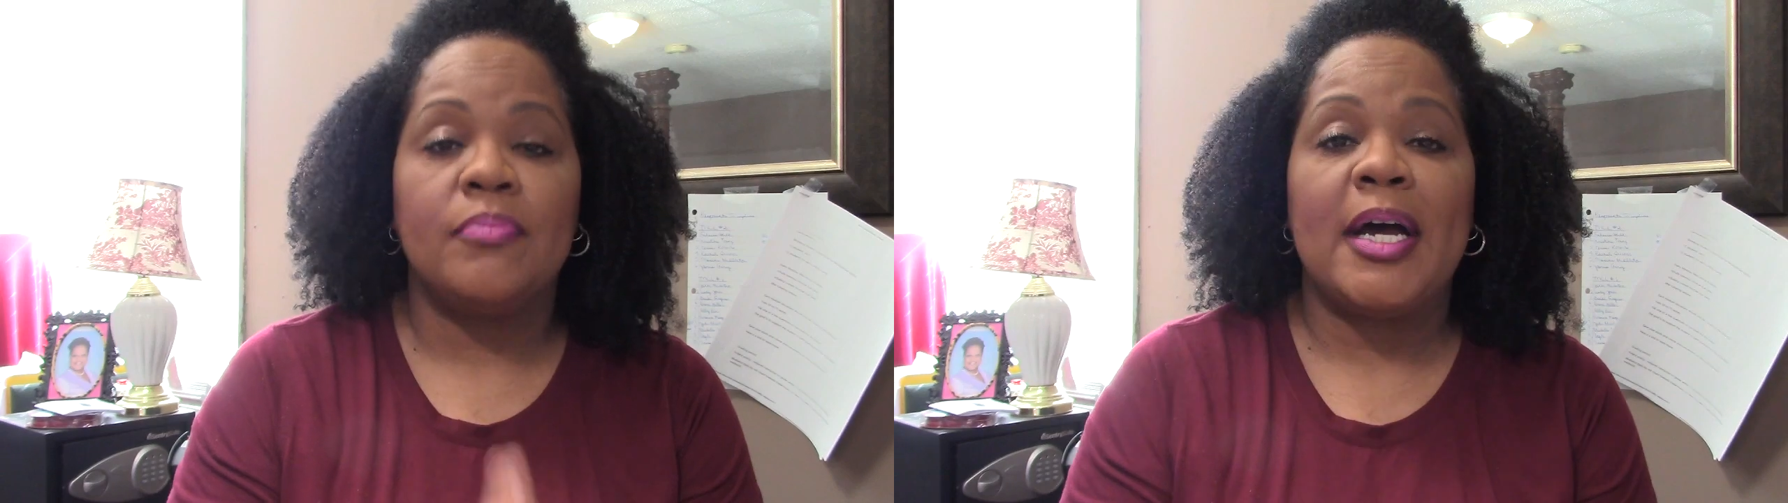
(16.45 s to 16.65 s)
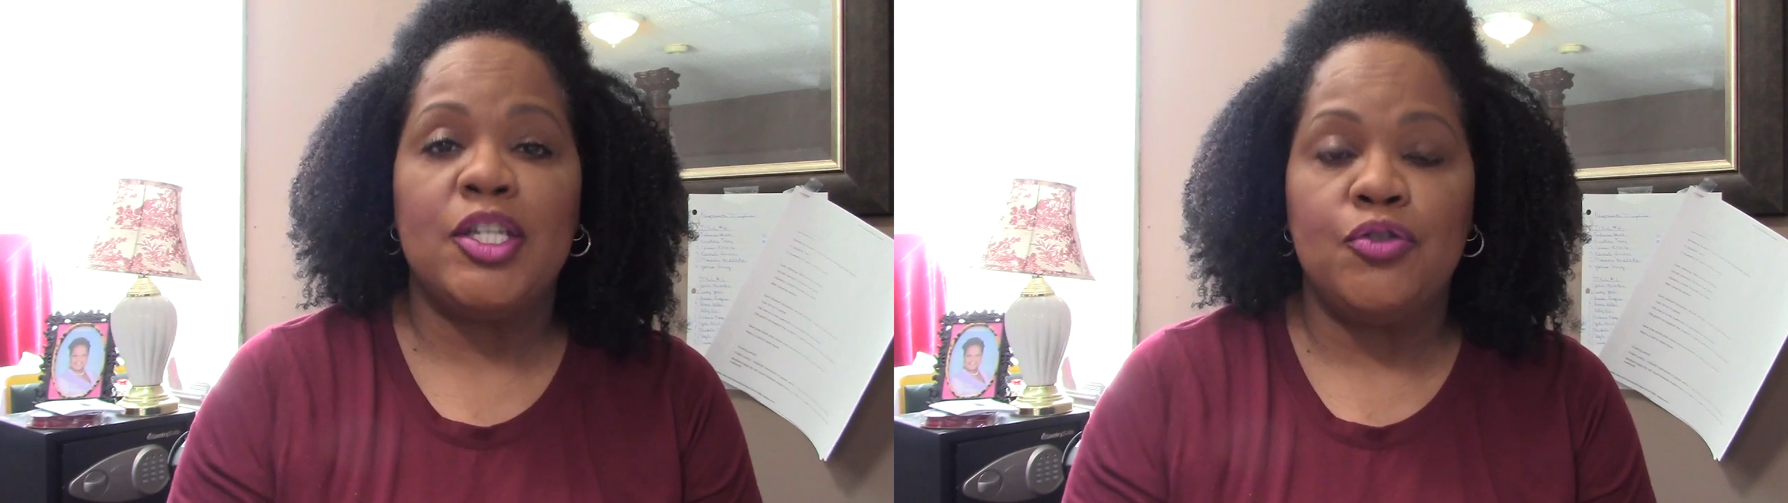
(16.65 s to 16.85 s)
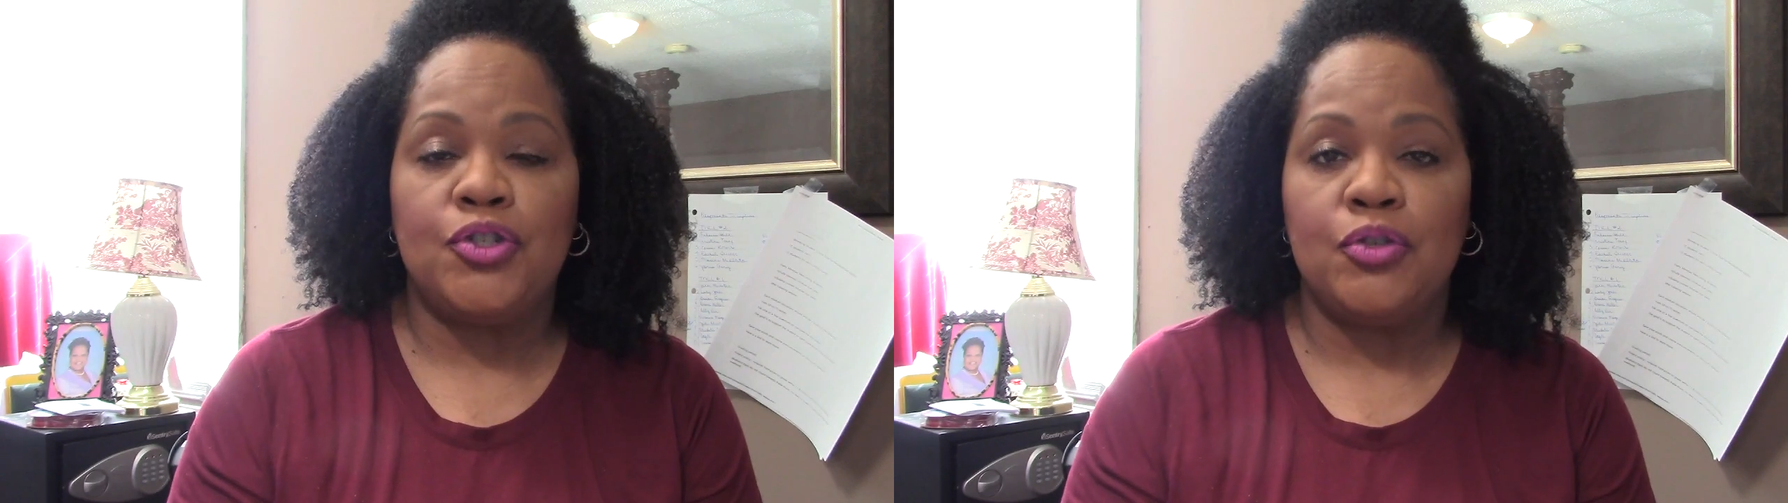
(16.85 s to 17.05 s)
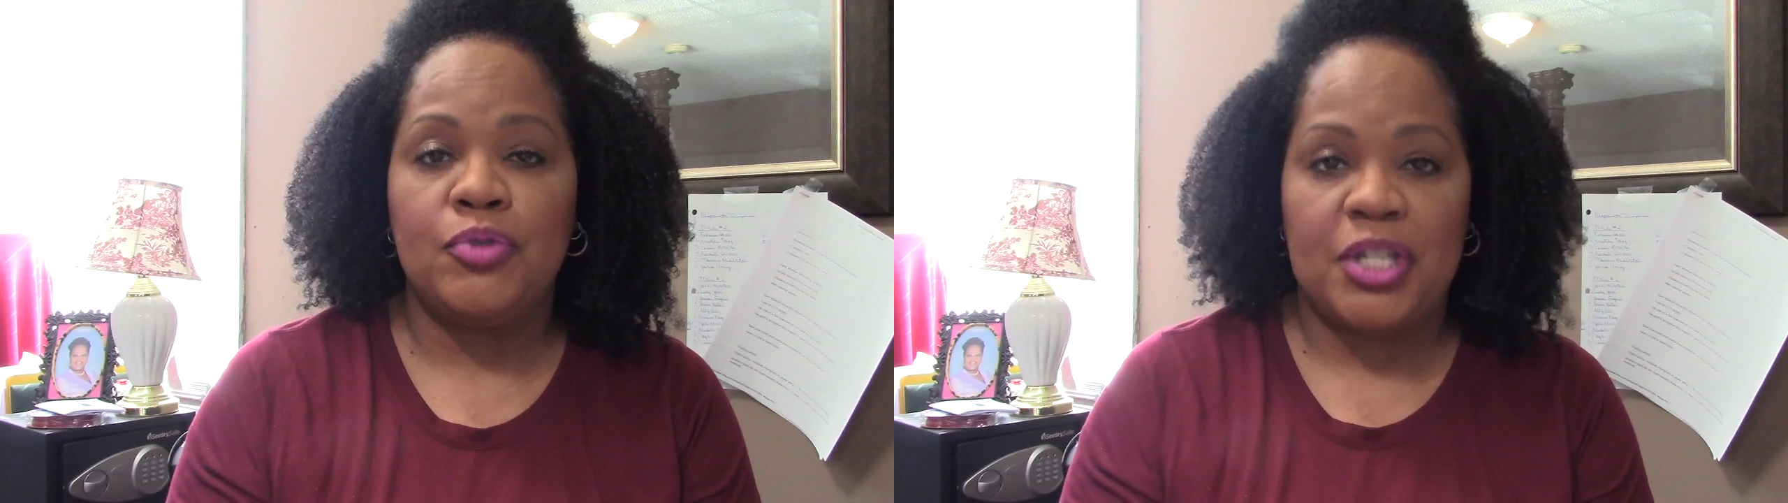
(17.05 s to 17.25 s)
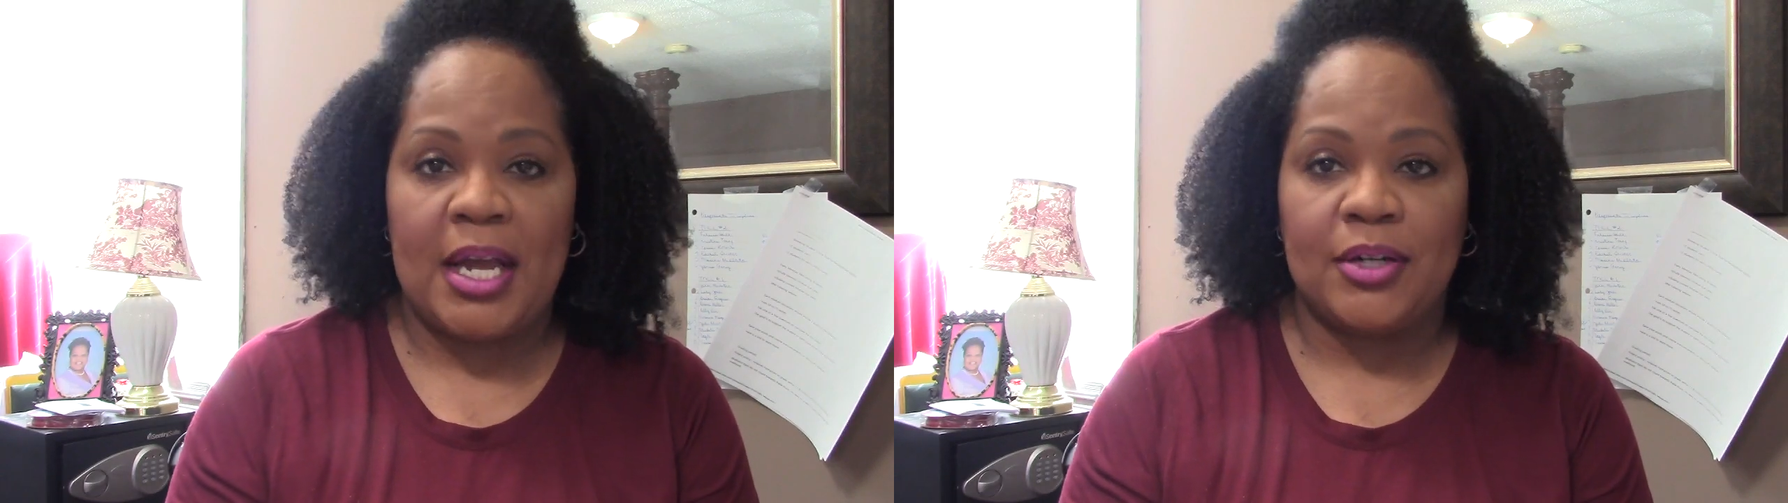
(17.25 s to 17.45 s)
my YouTube
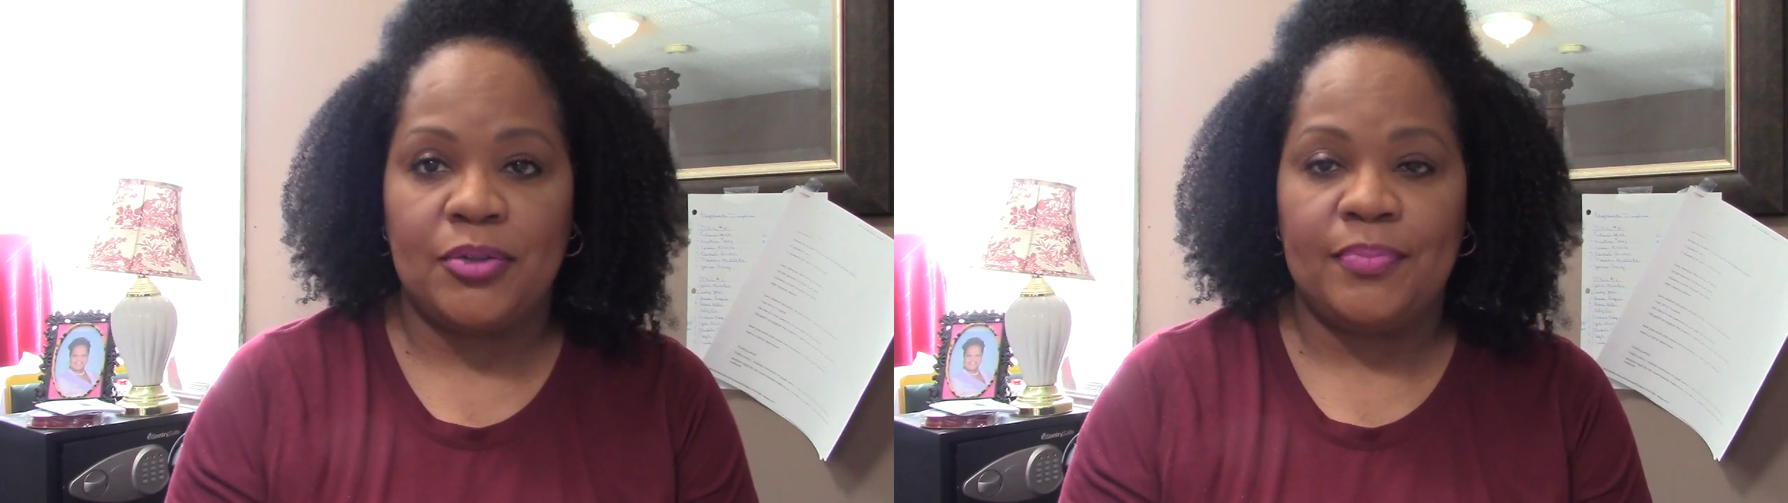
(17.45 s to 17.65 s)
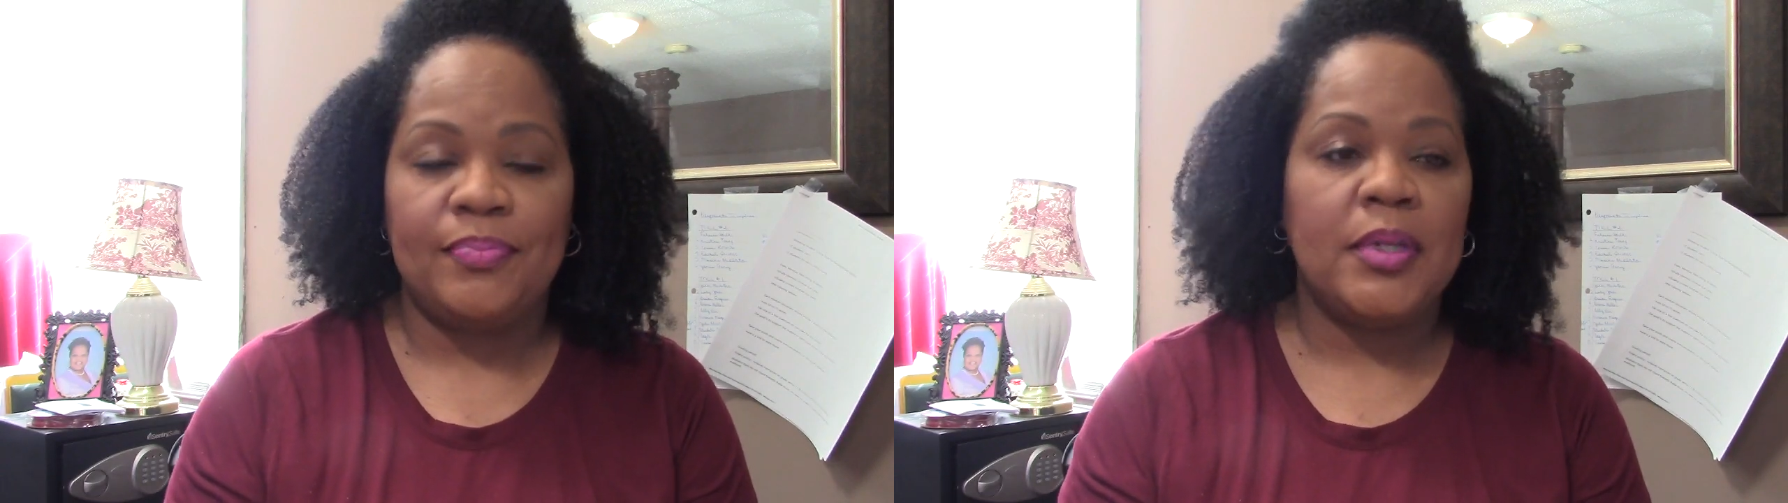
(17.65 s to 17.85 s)
channel.